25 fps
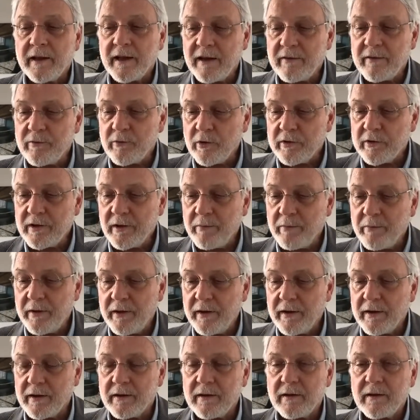they have not
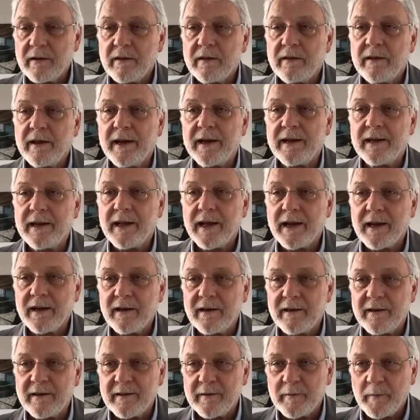appeared
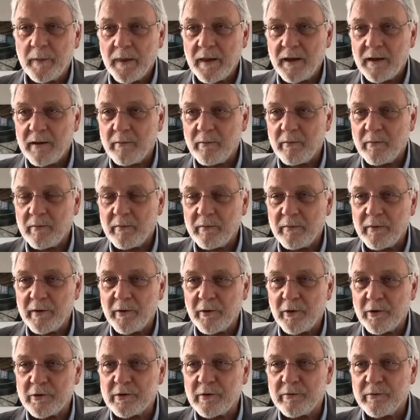directly
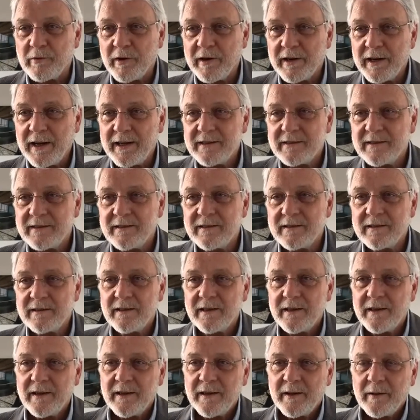because of the
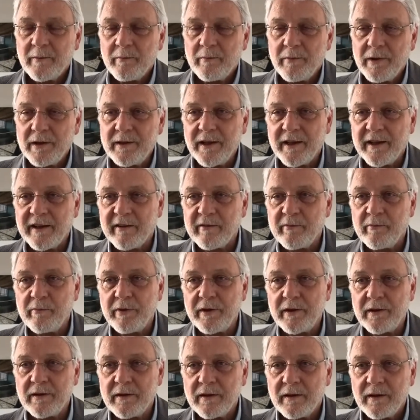crisis, but they
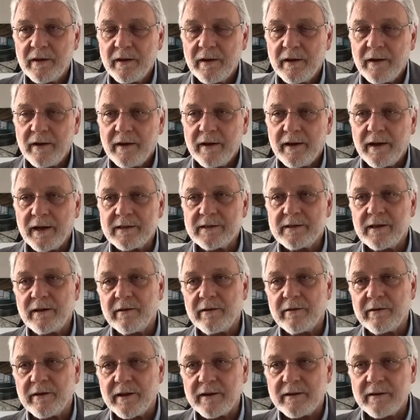have been
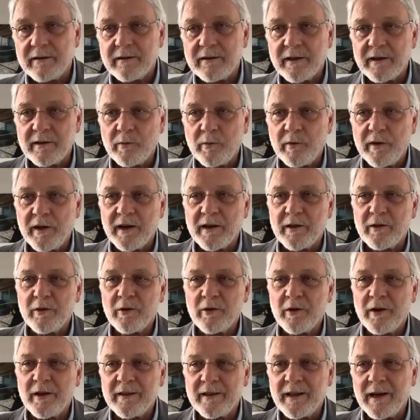accelerated. And we
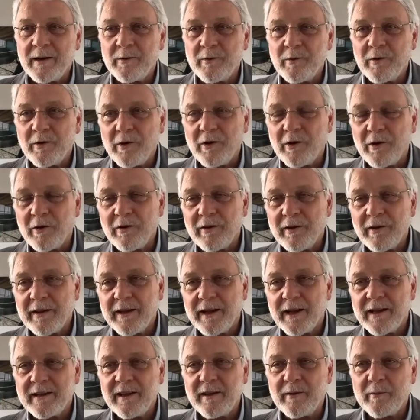are now
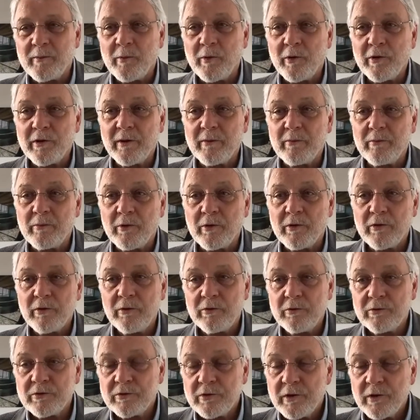all getting more and
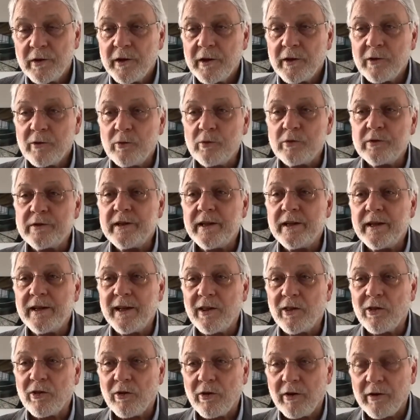more used to
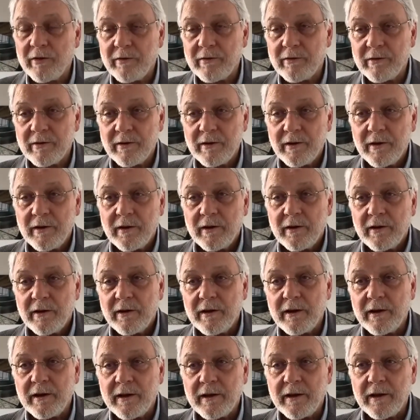seeing each other
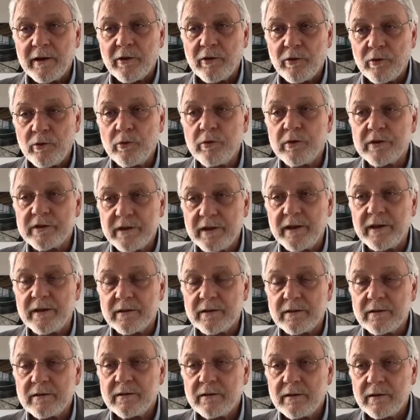through the
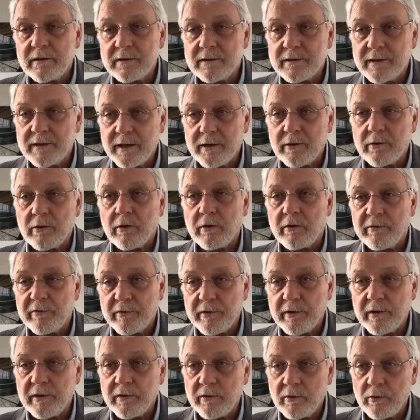screens instead
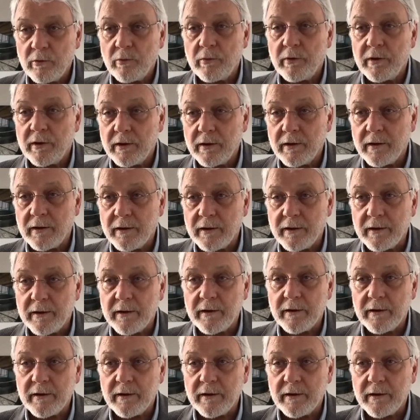of doing